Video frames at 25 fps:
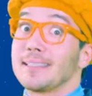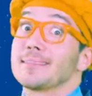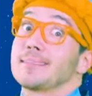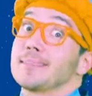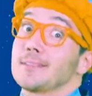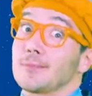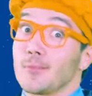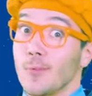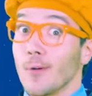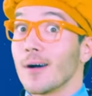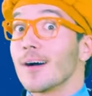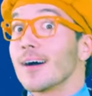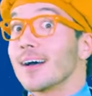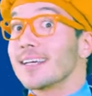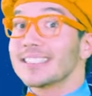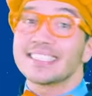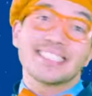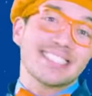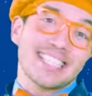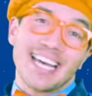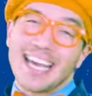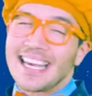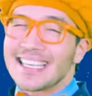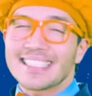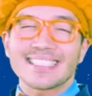This is
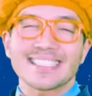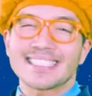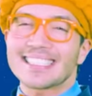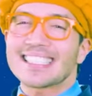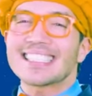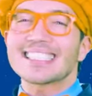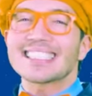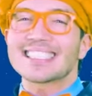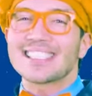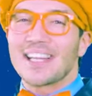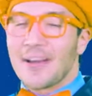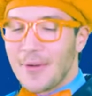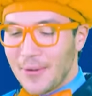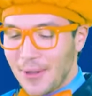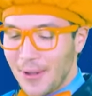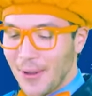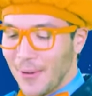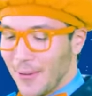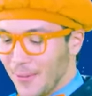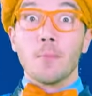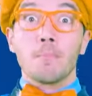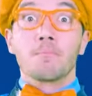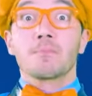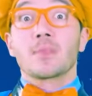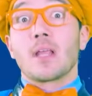one tasty snow
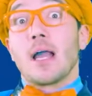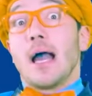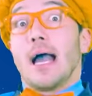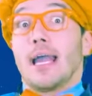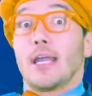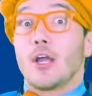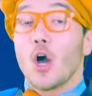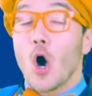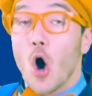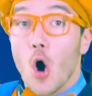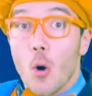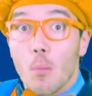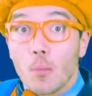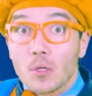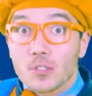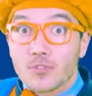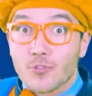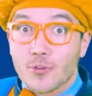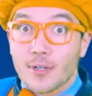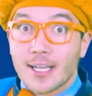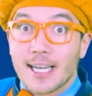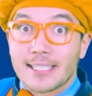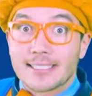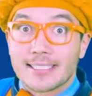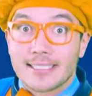cone. I
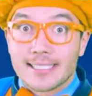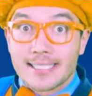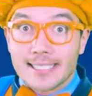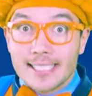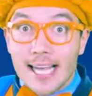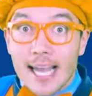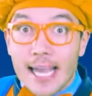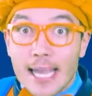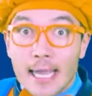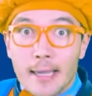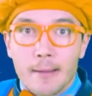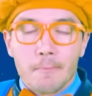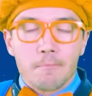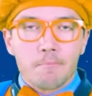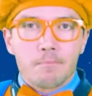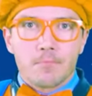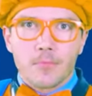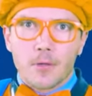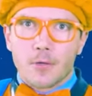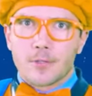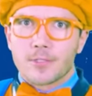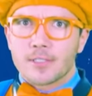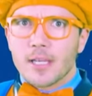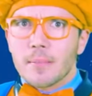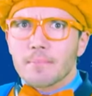almost forgot to say,
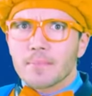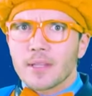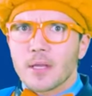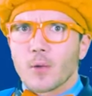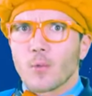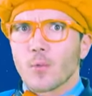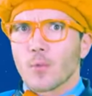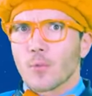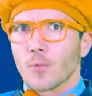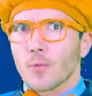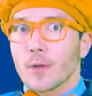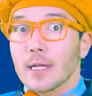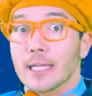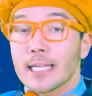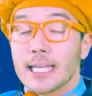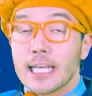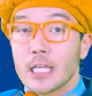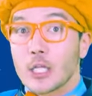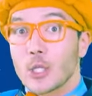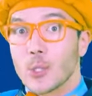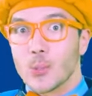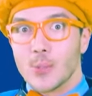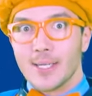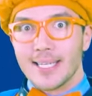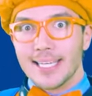there's something
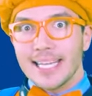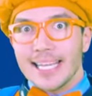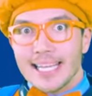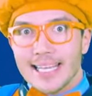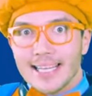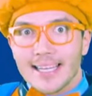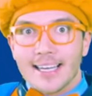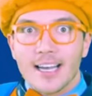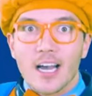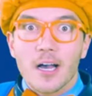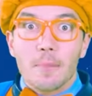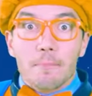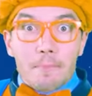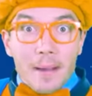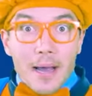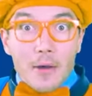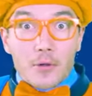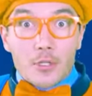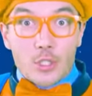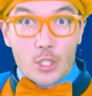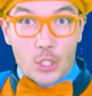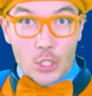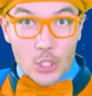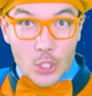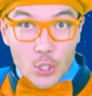really unique
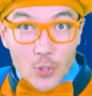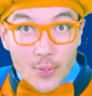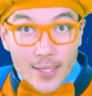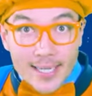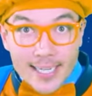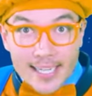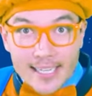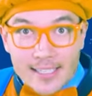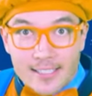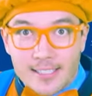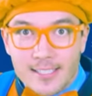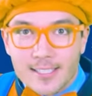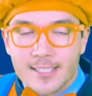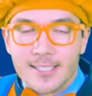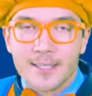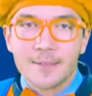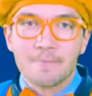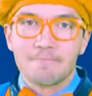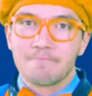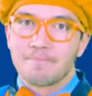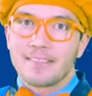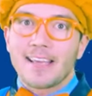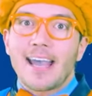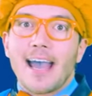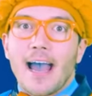about
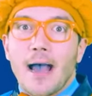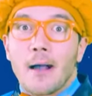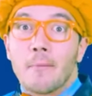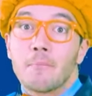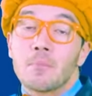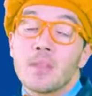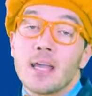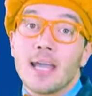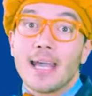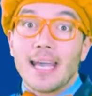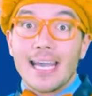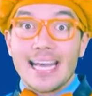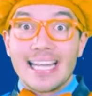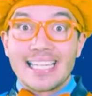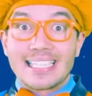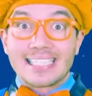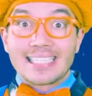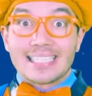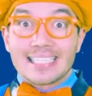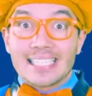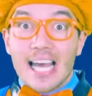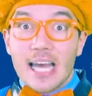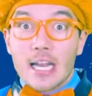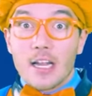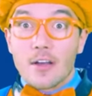Uranus. Yeah,
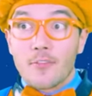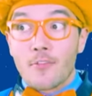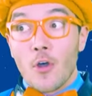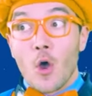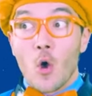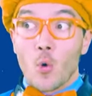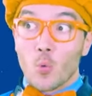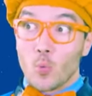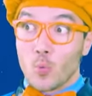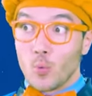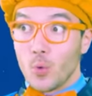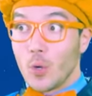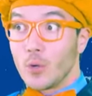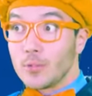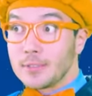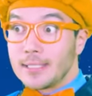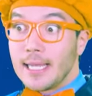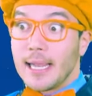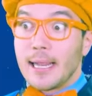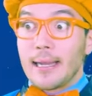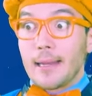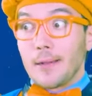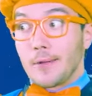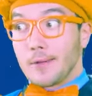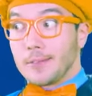instead of
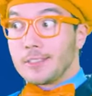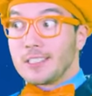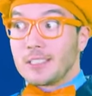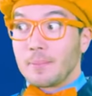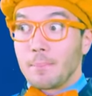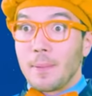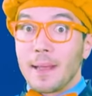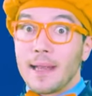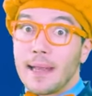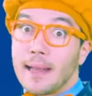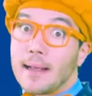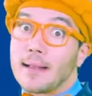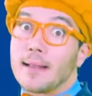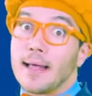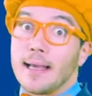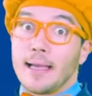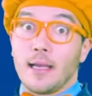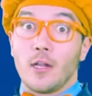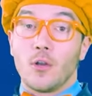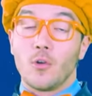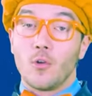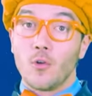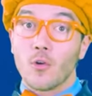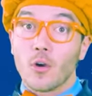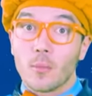rotating or spinning
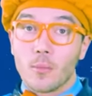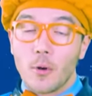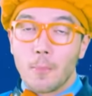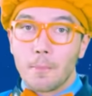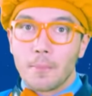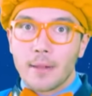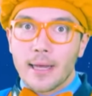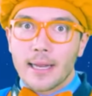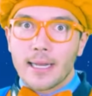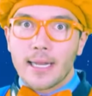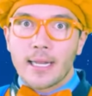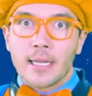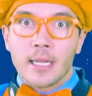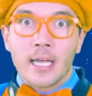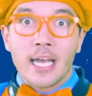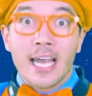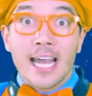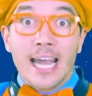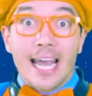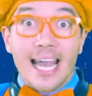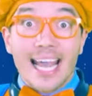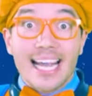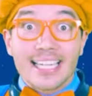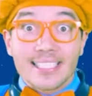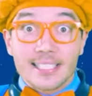like a normal planet,
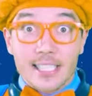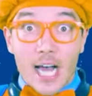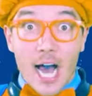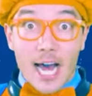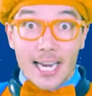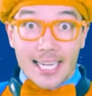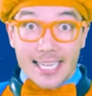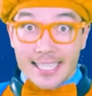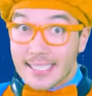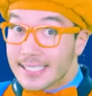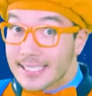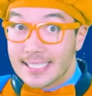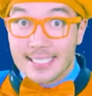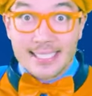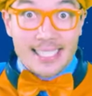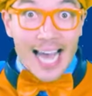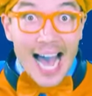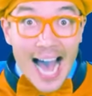it's on its